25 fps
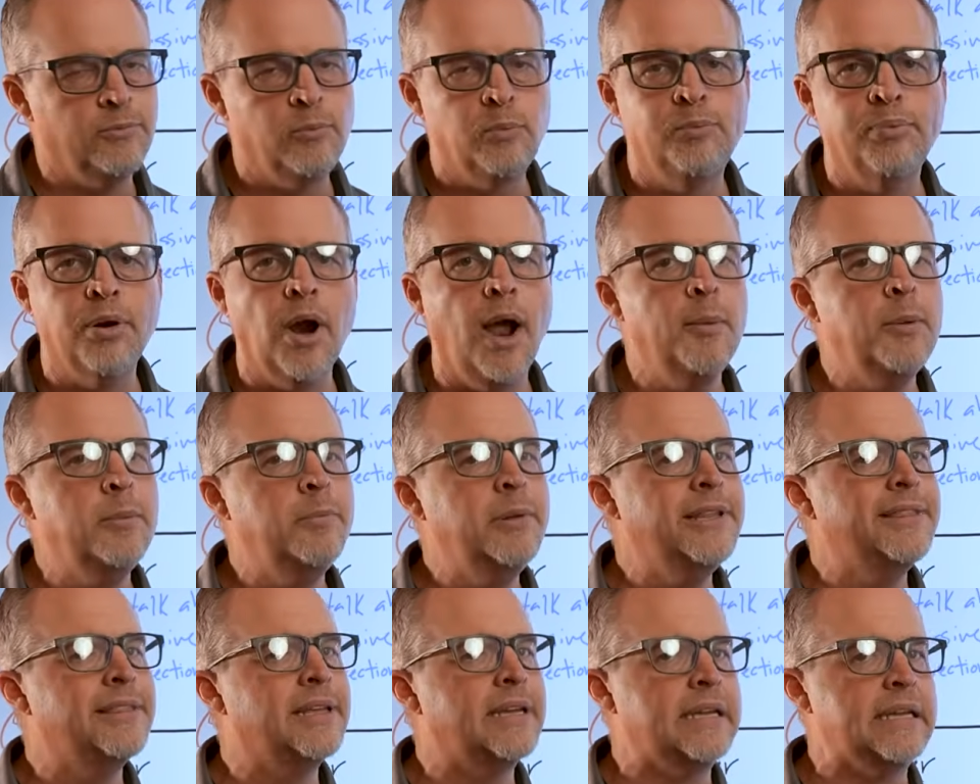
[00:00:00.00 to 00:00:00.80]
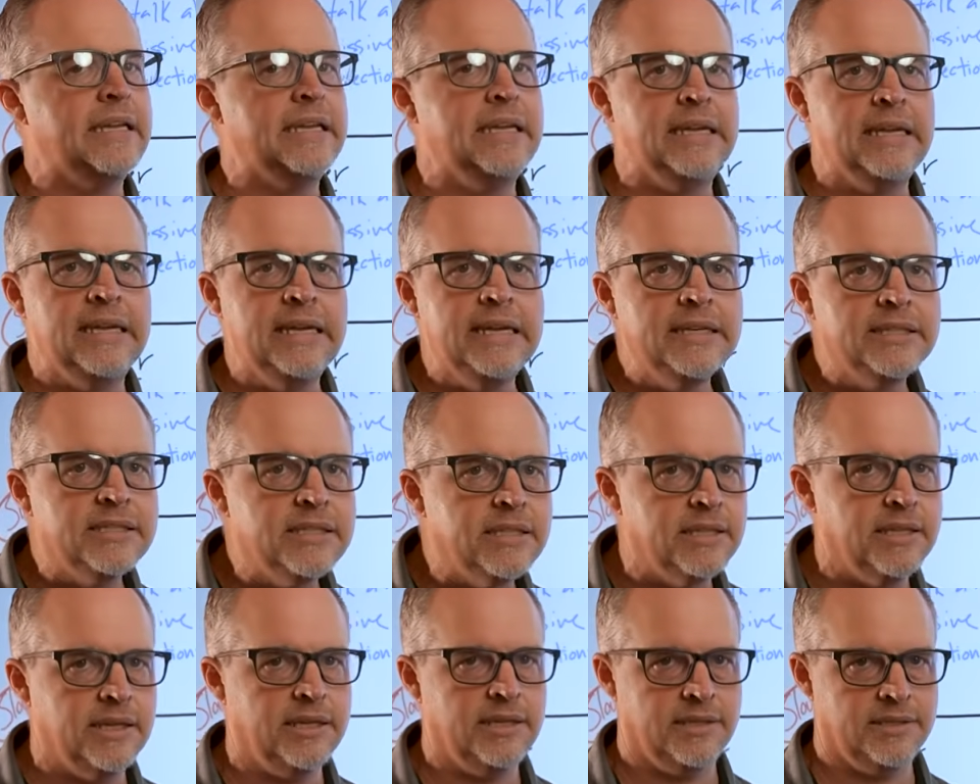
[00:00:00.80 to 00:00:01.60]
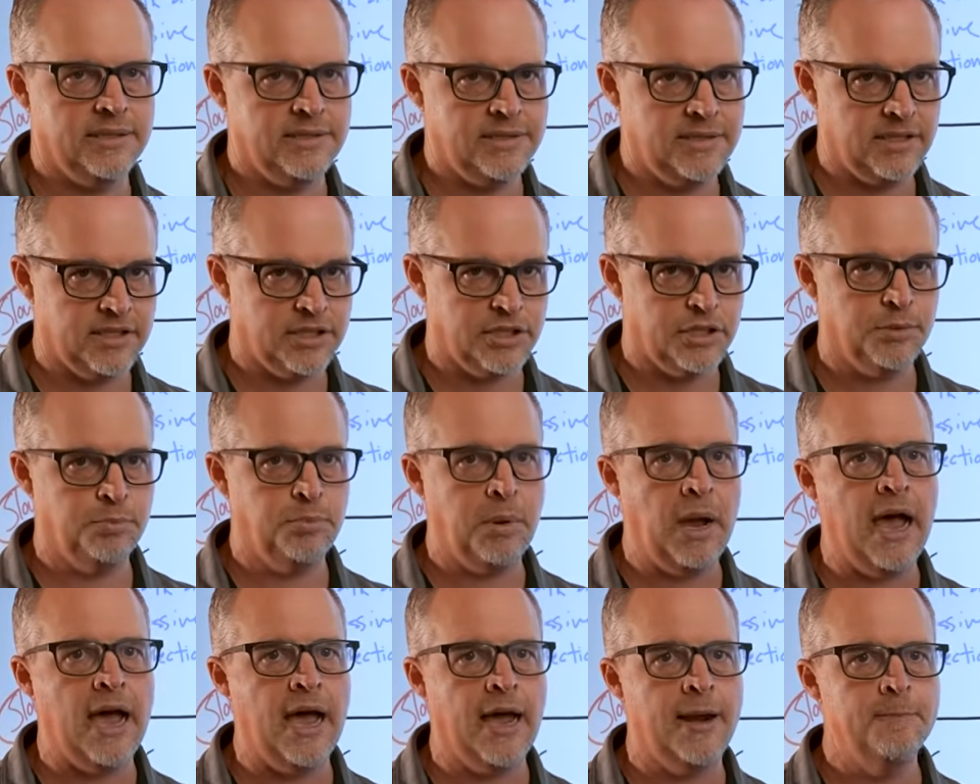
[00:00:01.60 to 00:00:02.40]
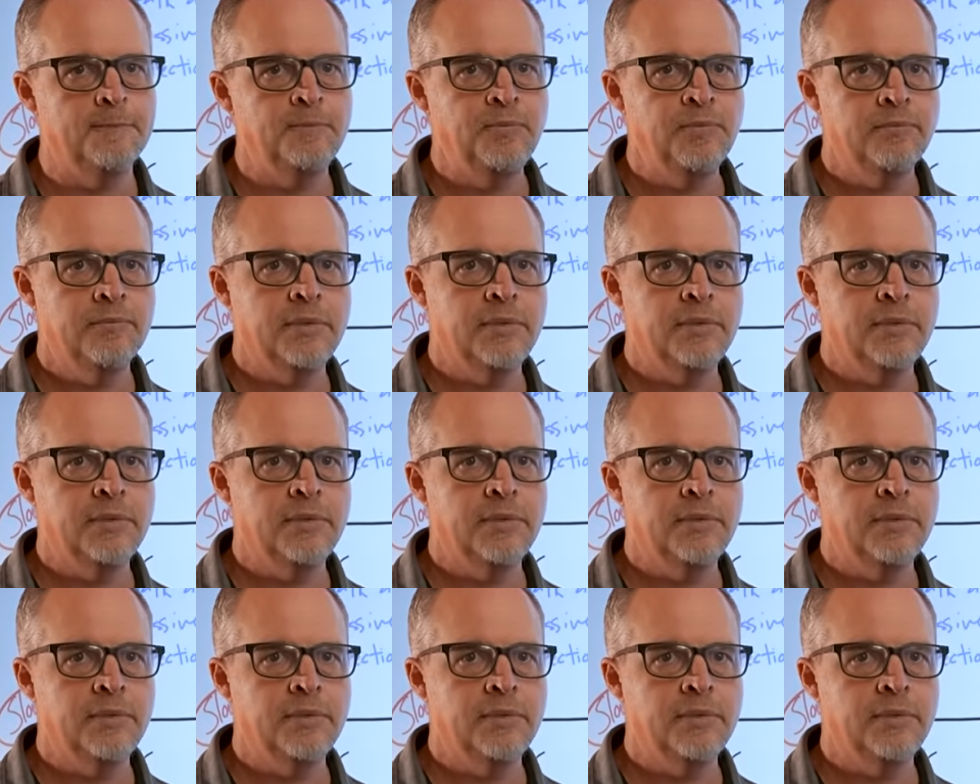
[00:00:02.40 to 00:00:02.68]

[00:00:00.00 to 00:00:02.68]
probably the easiest to spot